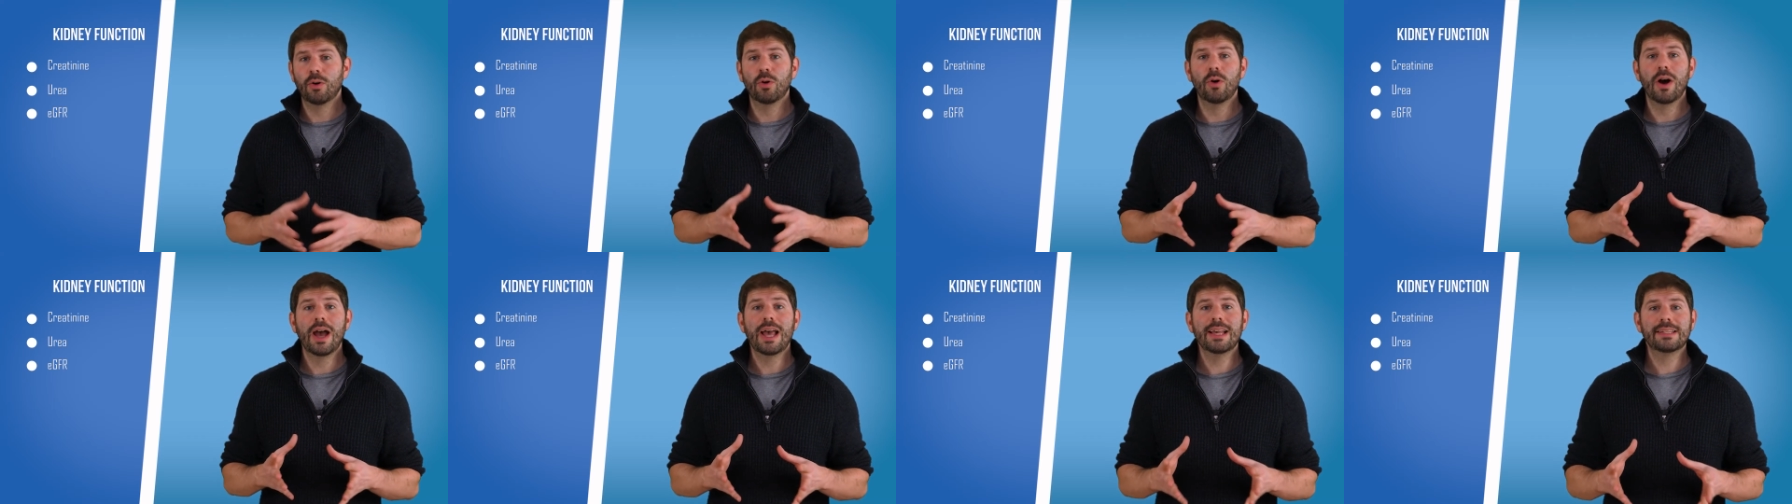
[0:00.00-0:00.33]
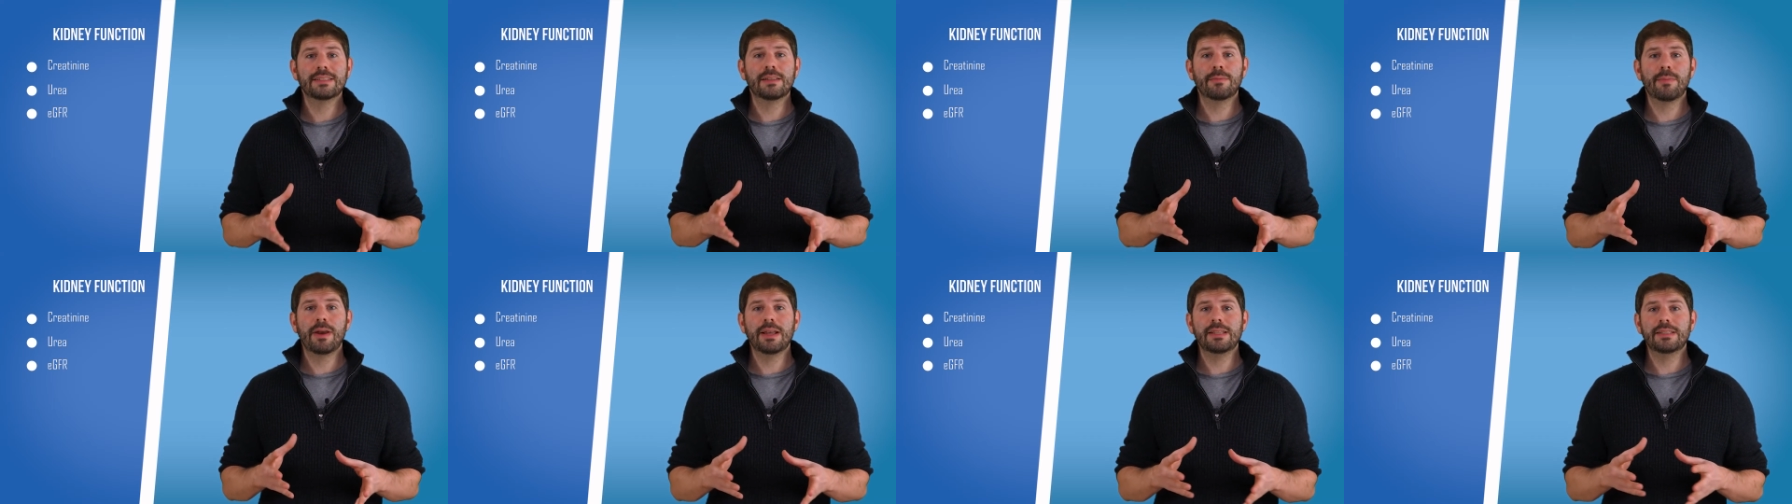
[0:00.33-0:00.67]
or
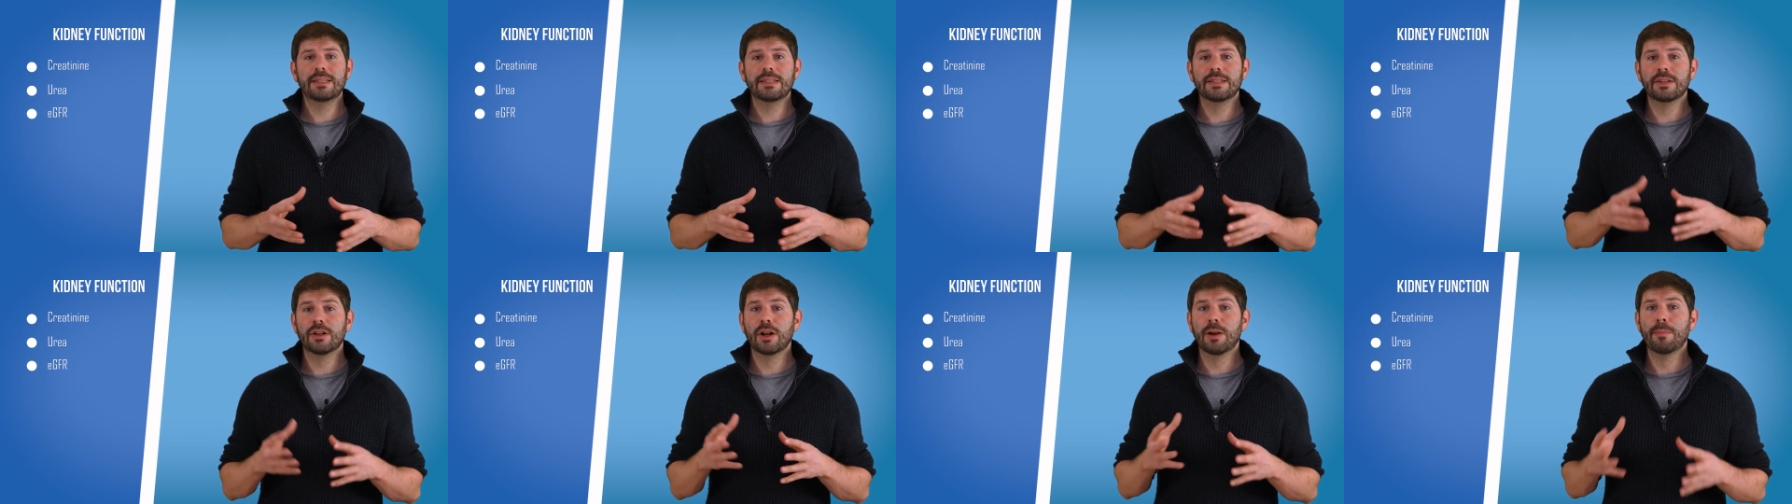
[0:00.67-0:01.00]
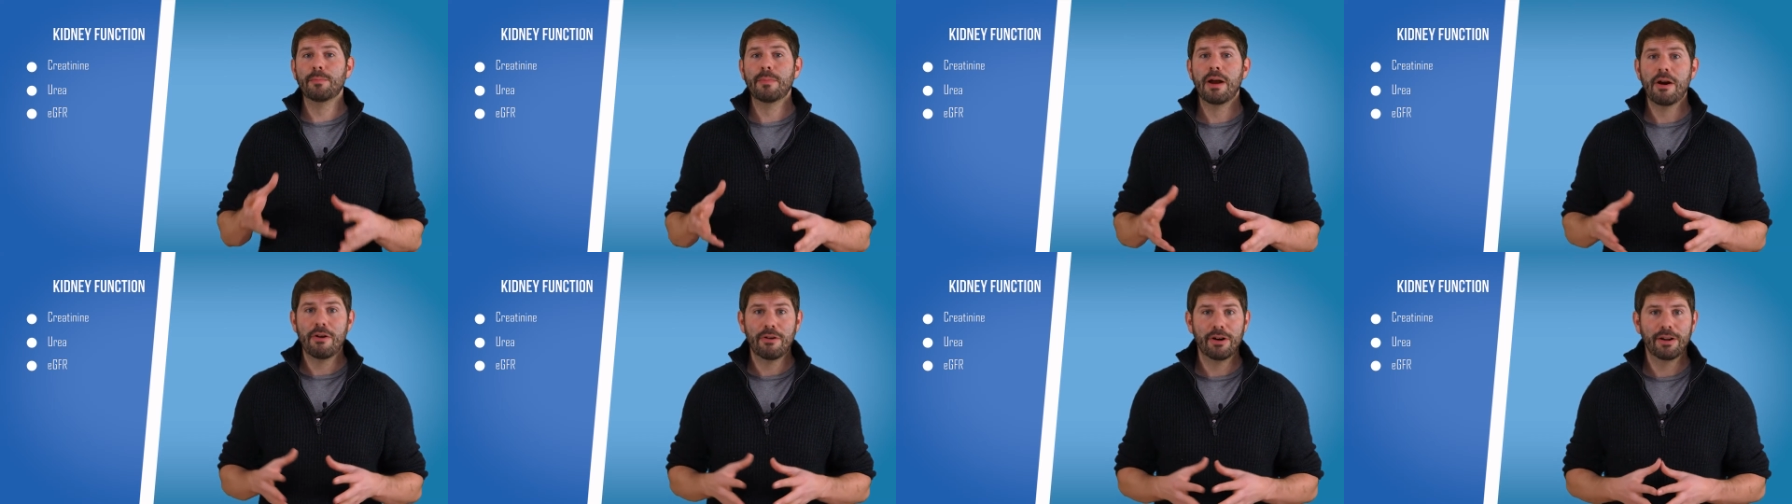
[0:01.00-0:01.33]
estimated
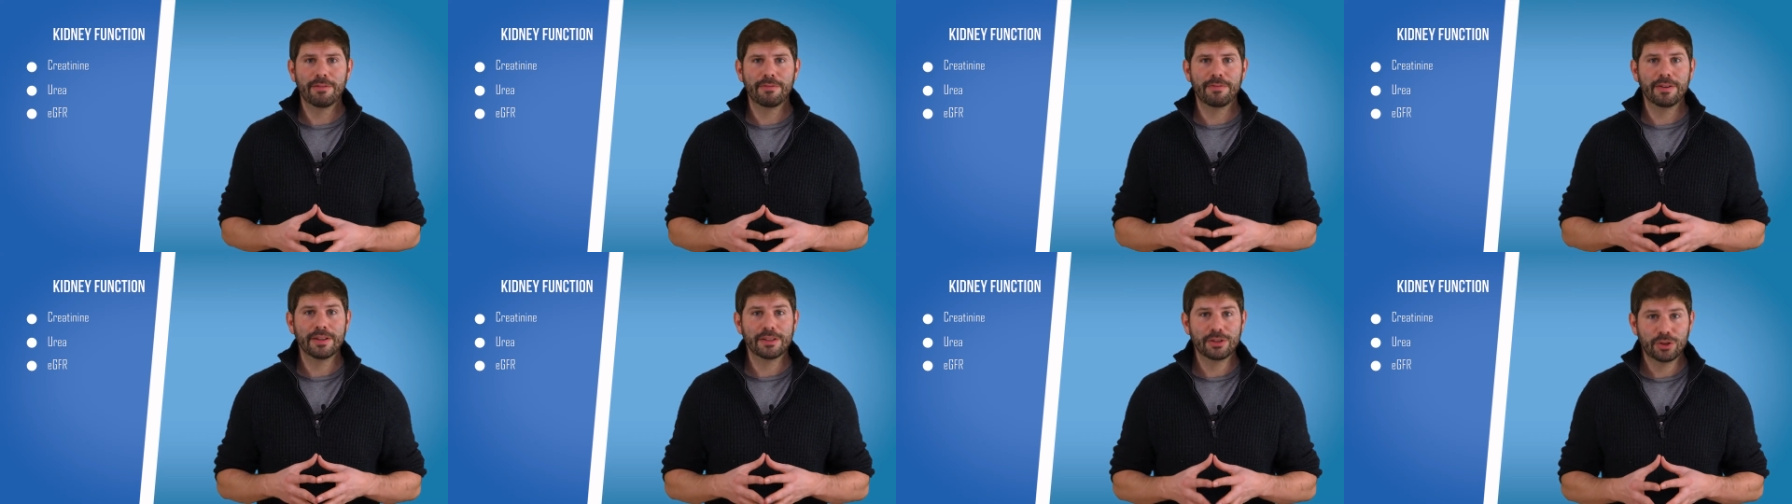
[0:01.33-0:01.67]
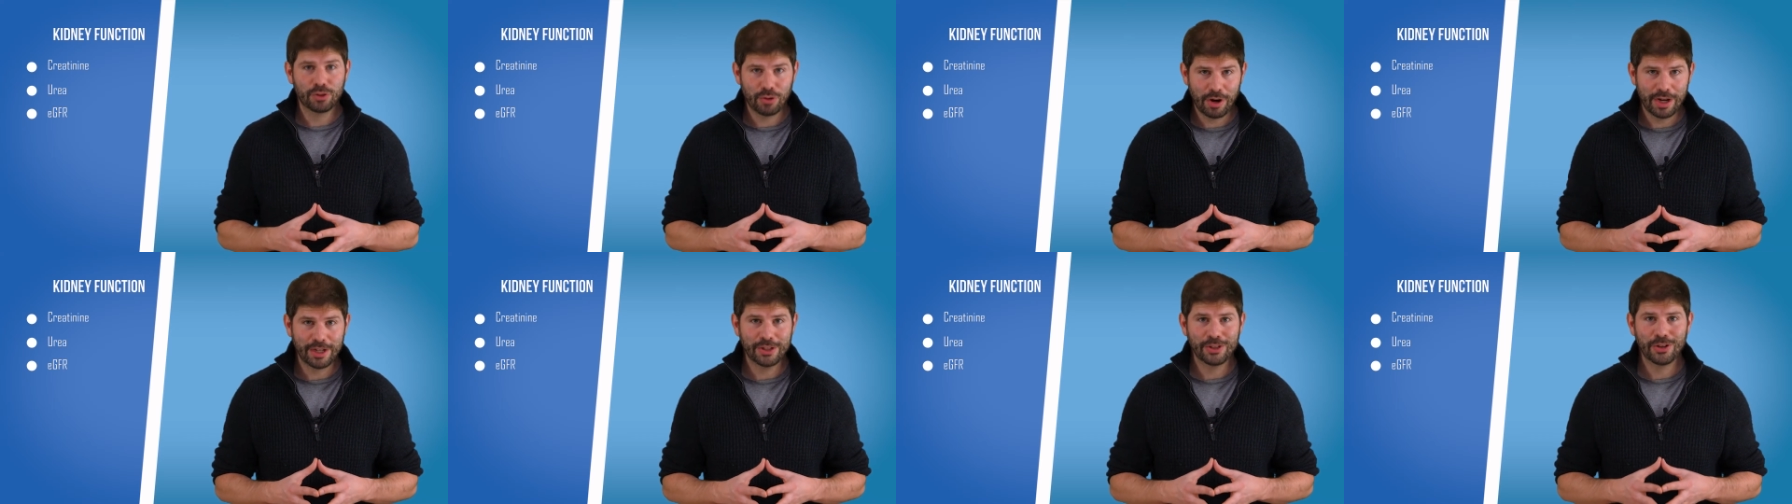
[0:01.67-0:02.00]
glomerular
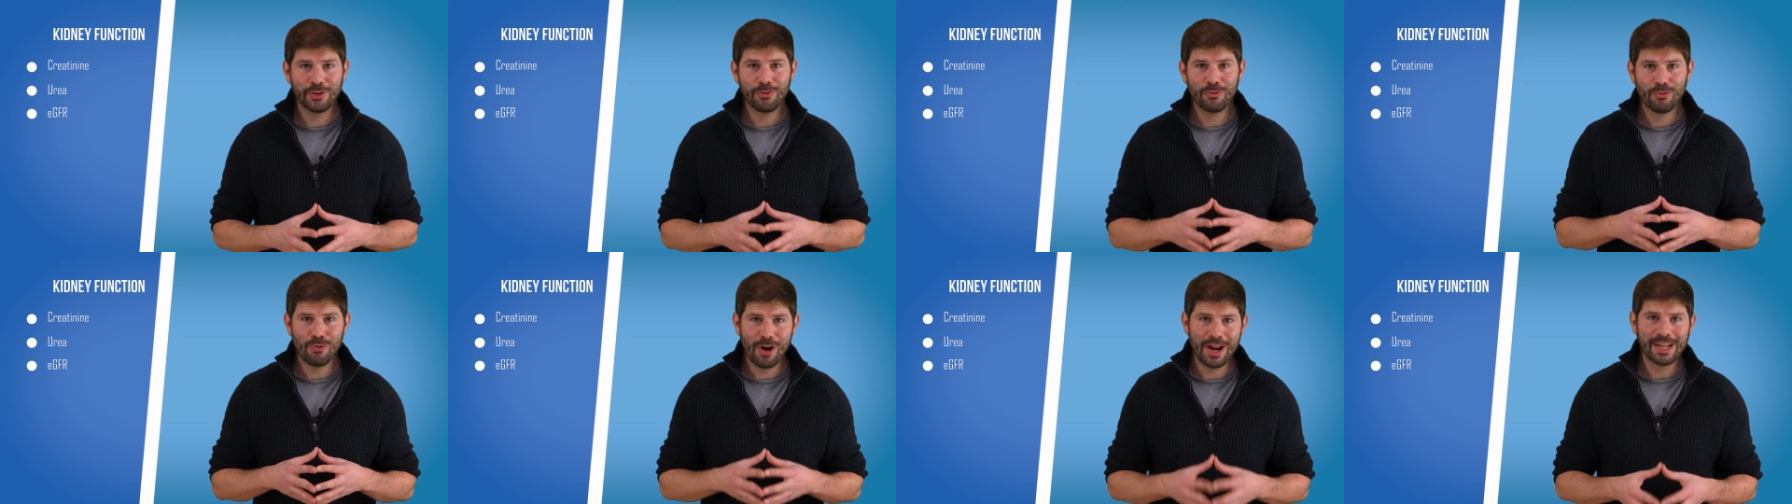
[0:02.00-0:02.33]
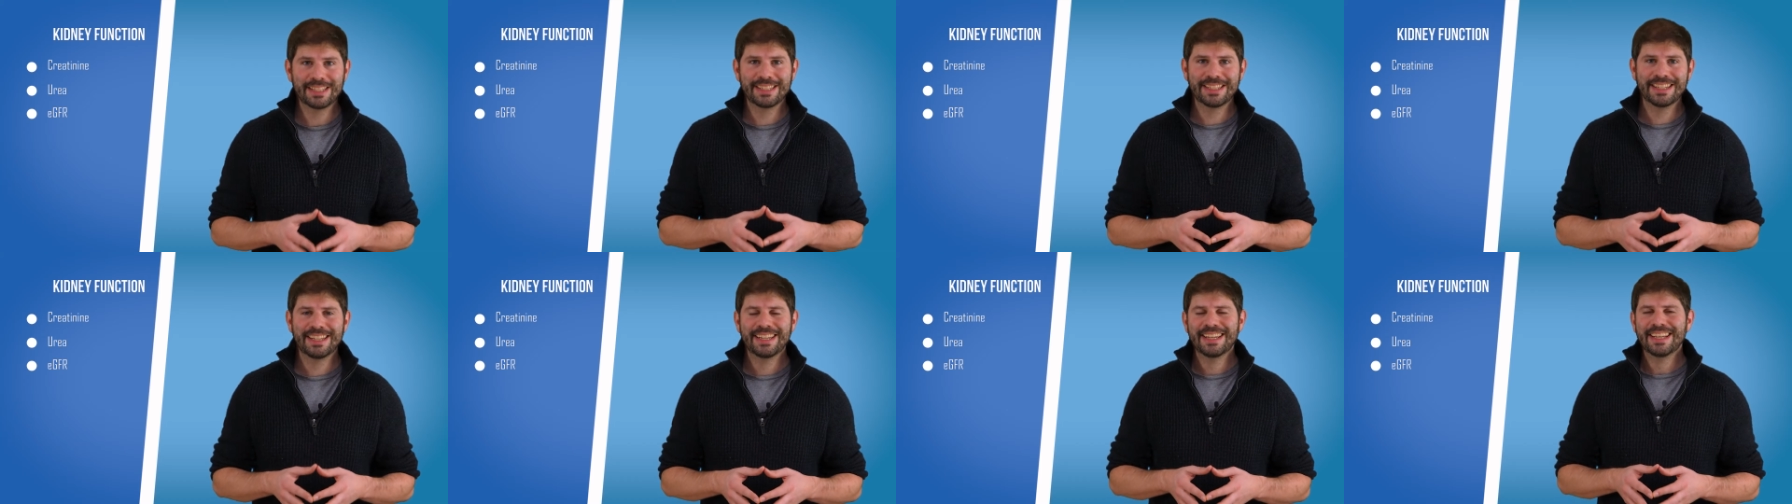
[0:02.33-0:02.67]
filtration
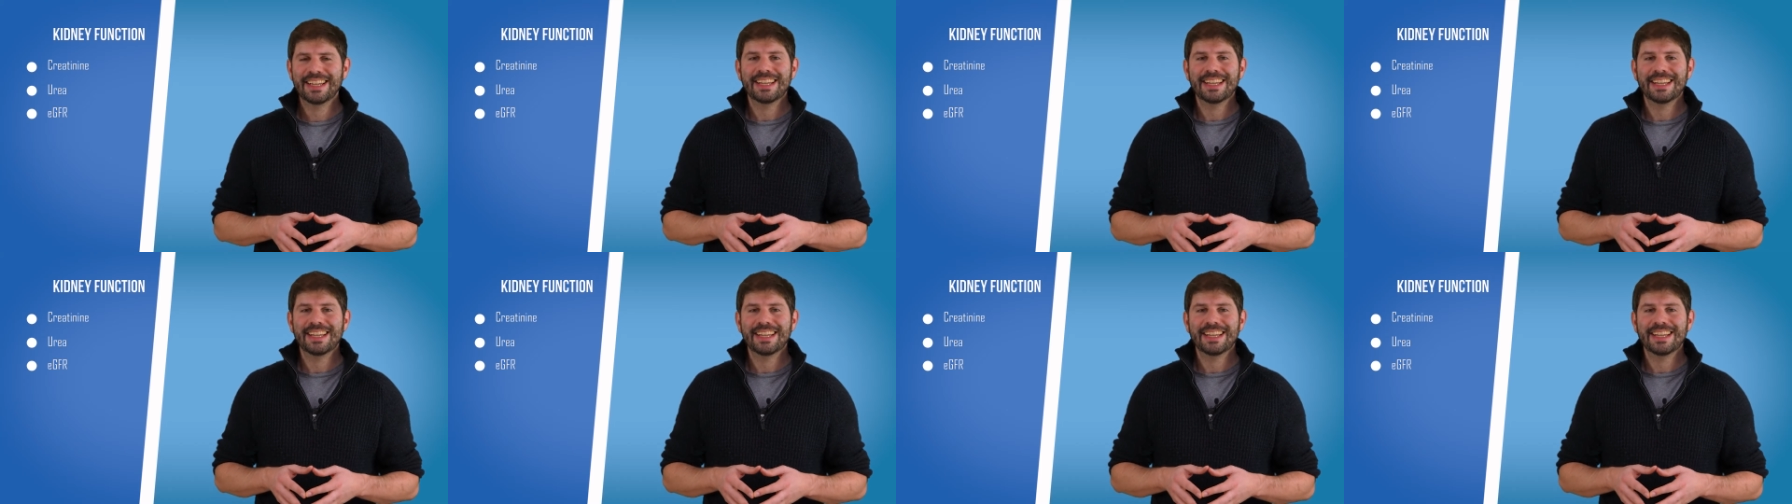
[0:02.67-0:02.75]
rate.